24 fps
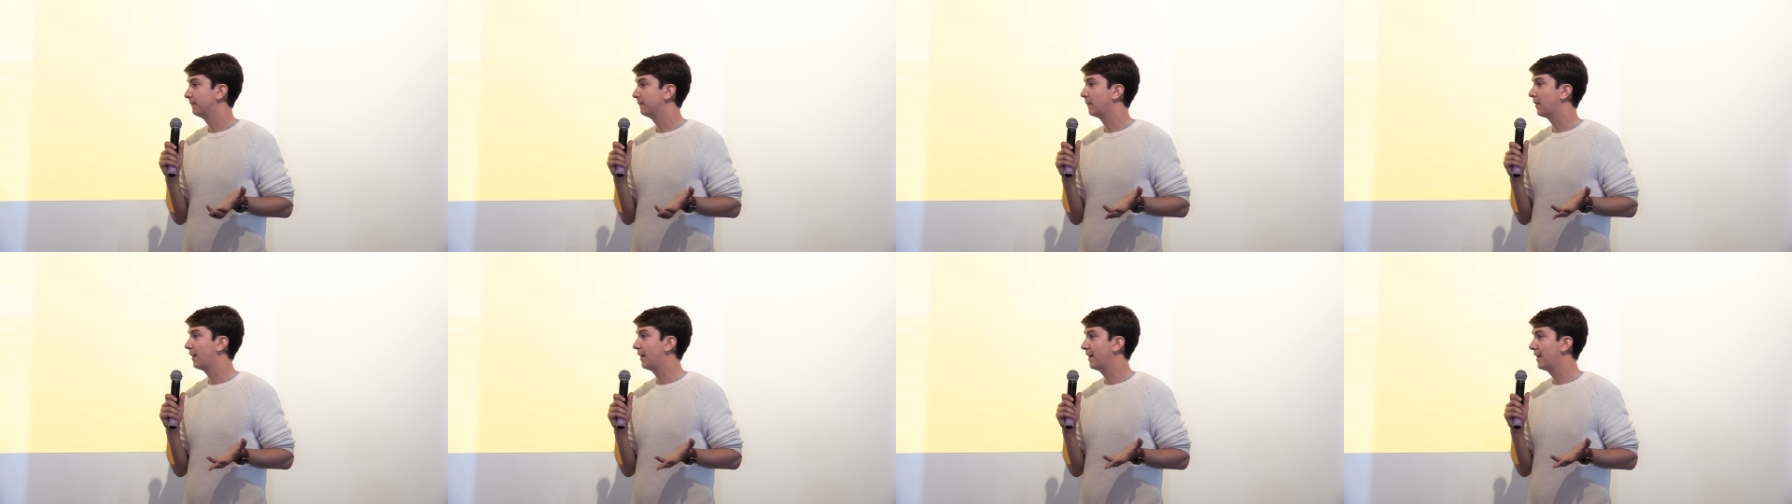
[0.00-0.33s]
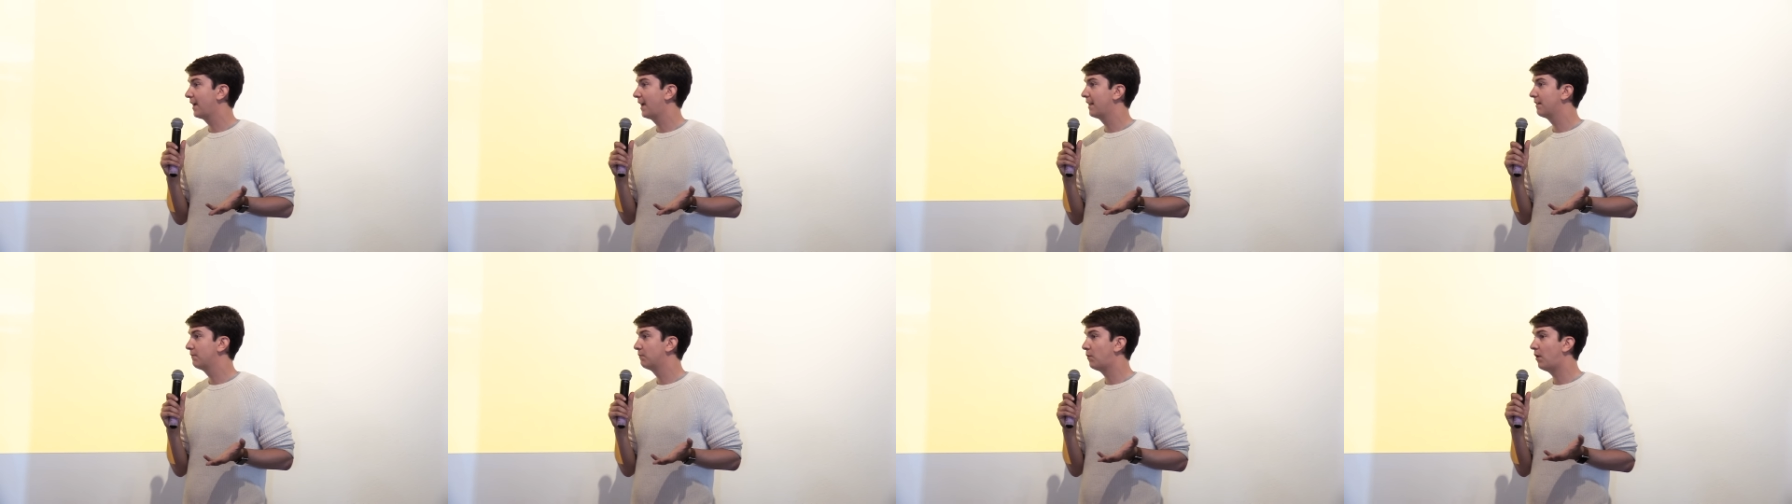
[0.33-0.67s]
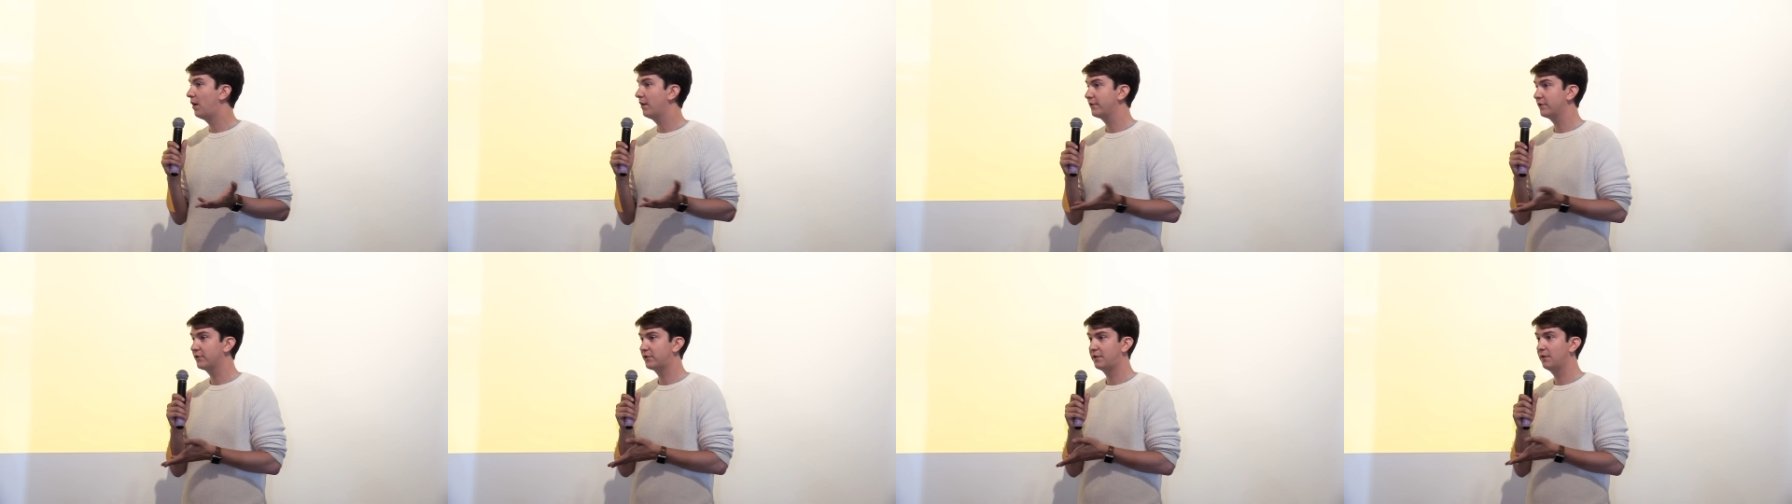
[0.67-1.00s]
Right, and
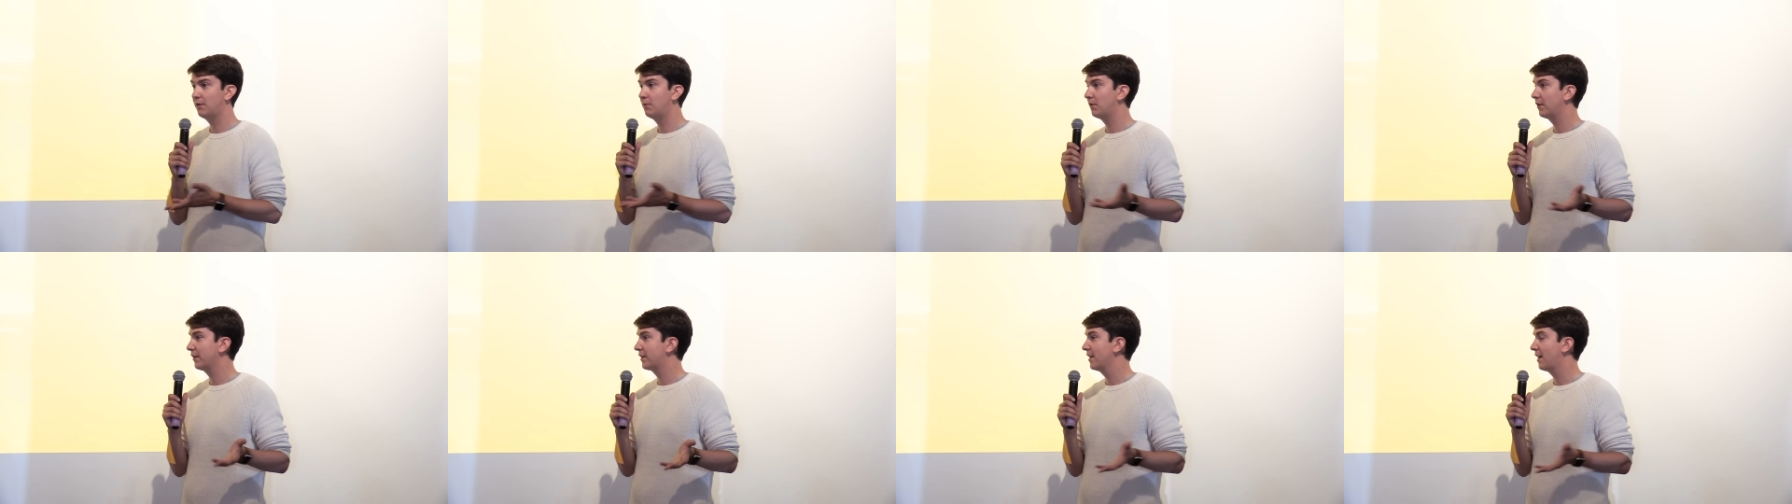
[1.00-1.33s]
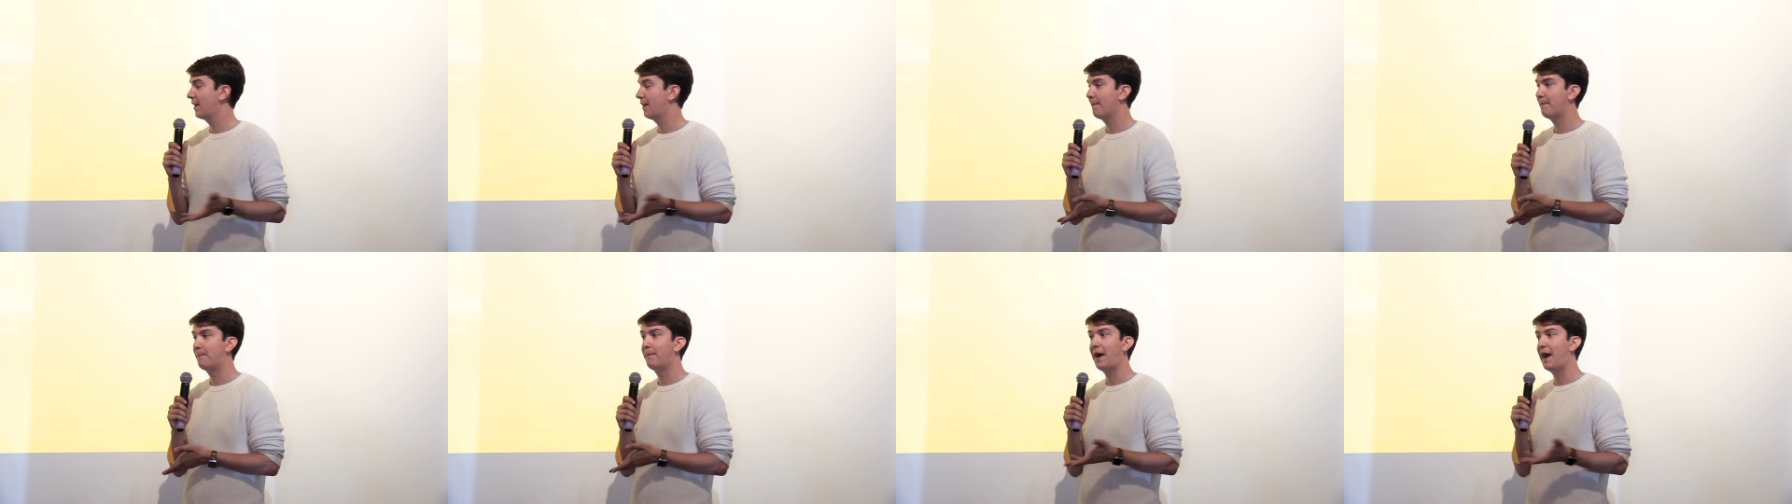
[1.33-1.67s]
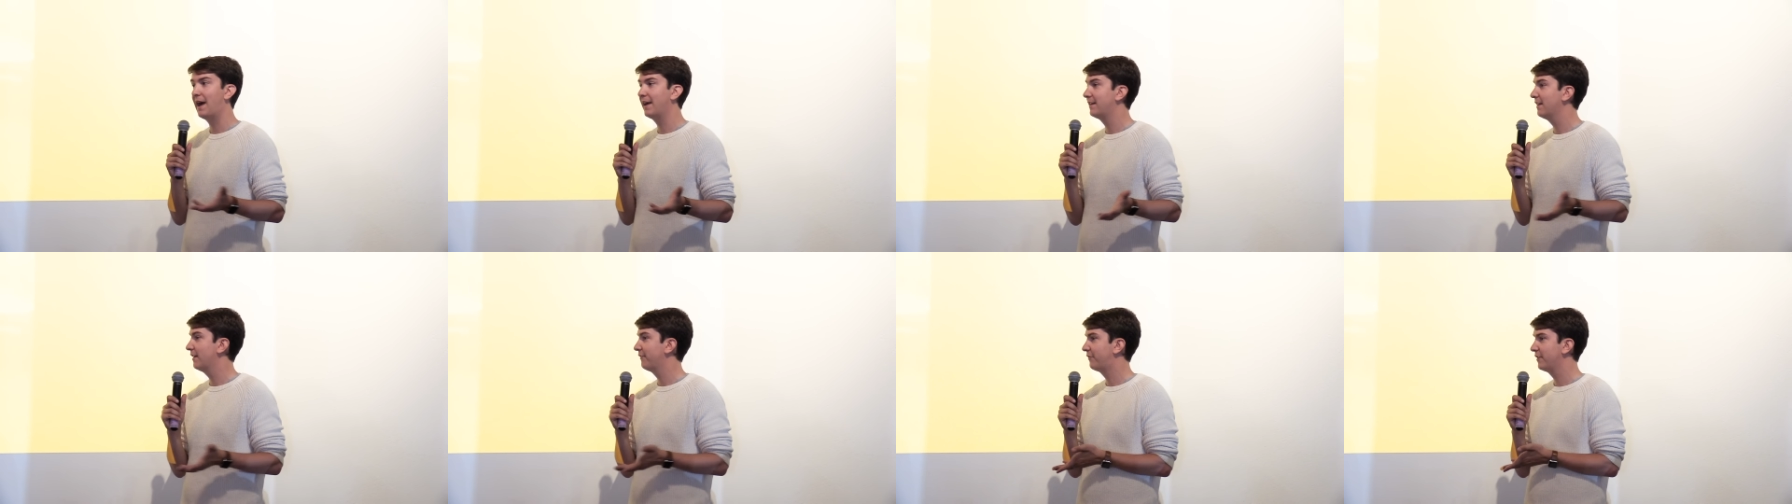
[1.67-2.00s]
while you're still working on it,
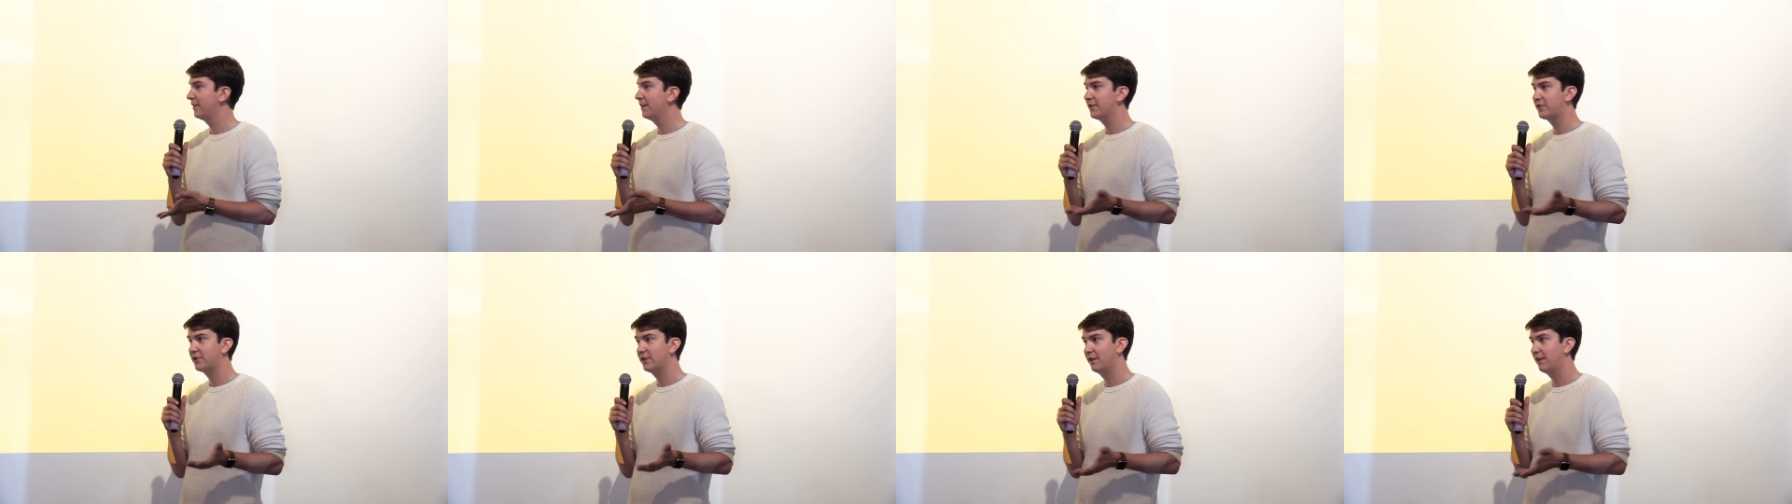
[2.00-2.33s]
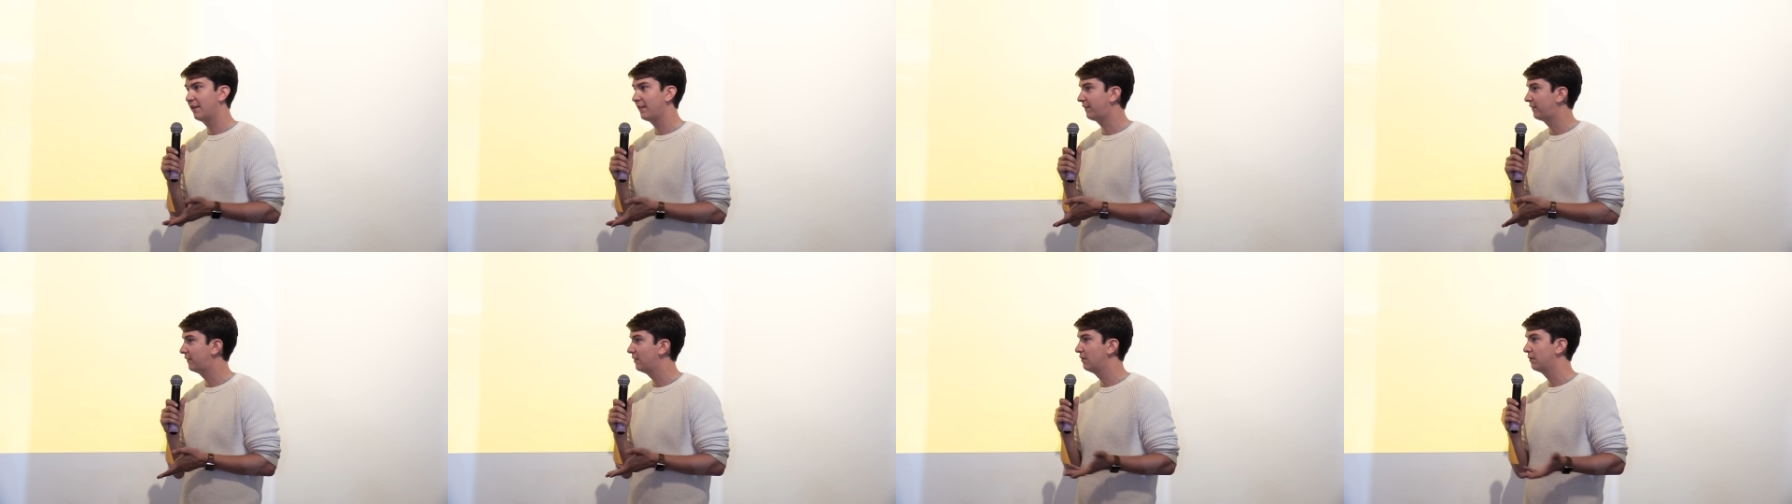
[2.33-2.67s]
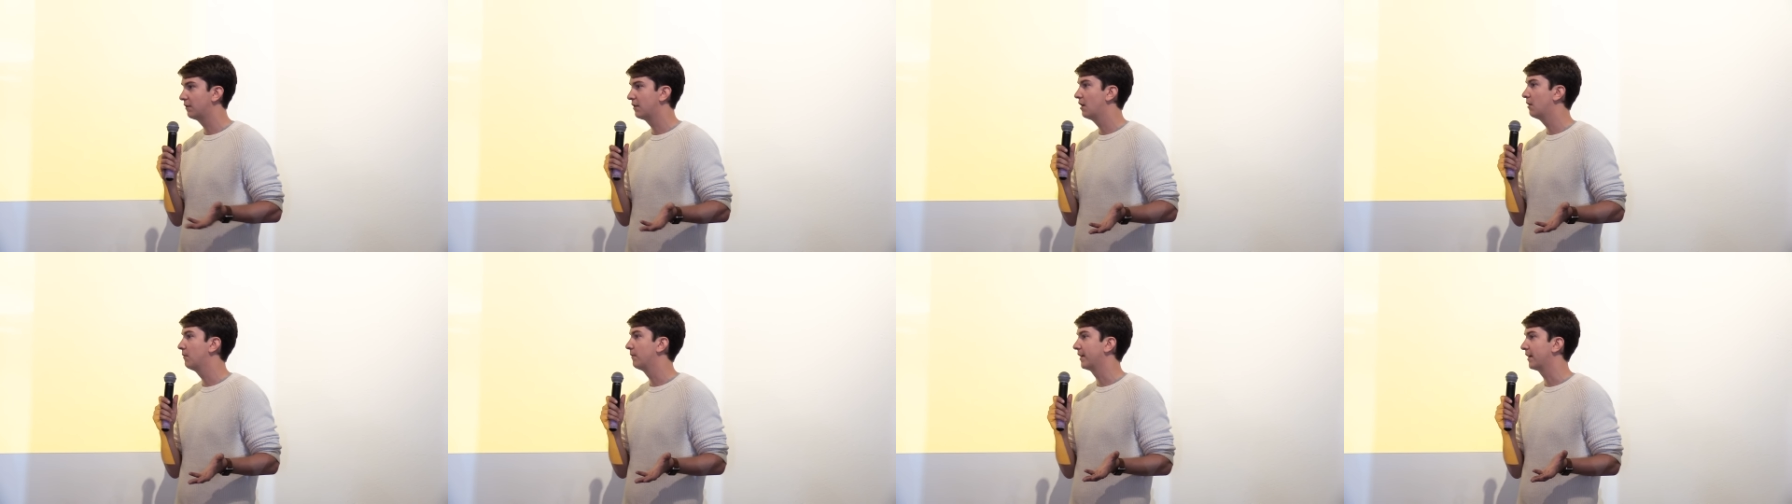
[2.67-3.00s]
by definition, it's still
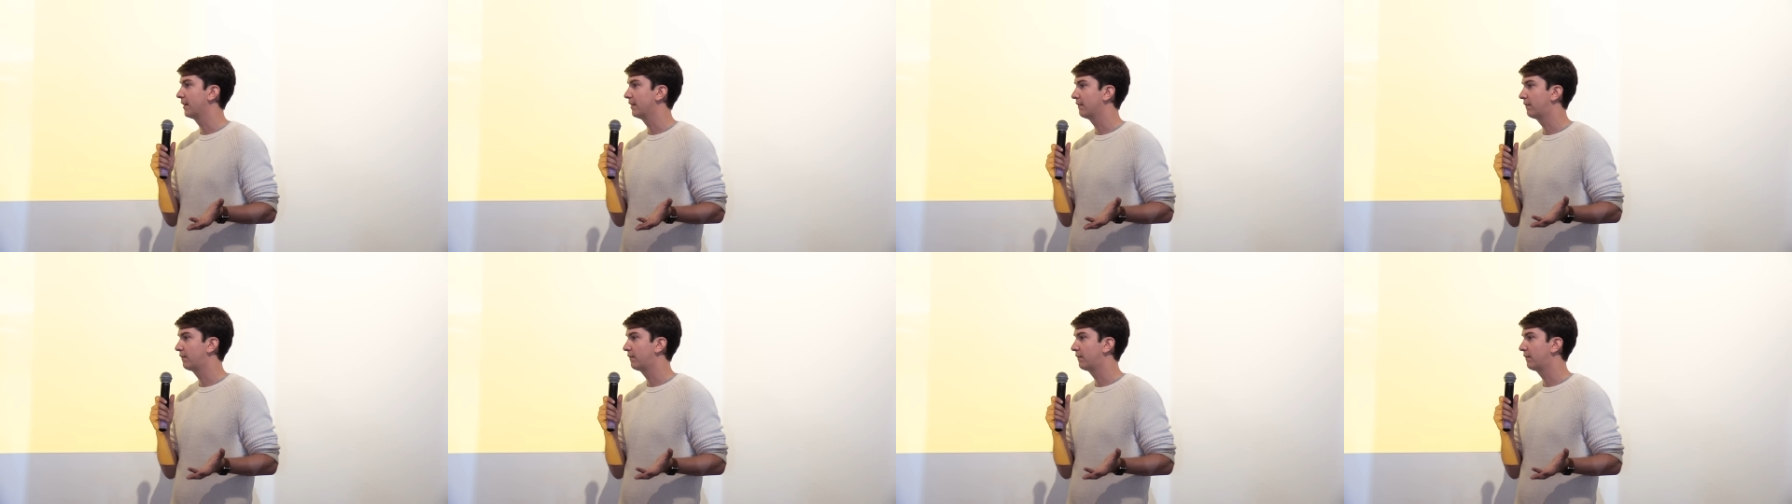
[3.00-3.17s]
going.